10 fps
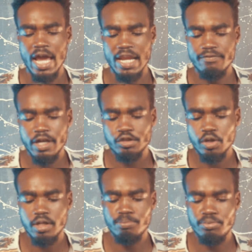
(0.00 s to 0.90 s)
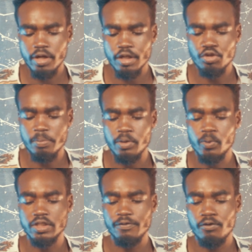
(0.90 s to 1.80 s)
and eventually broke it
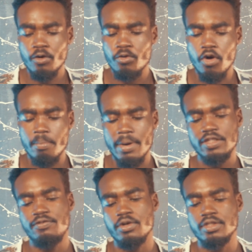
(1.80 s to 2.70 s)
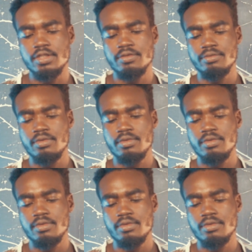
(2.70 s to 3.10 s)
open with full combat force.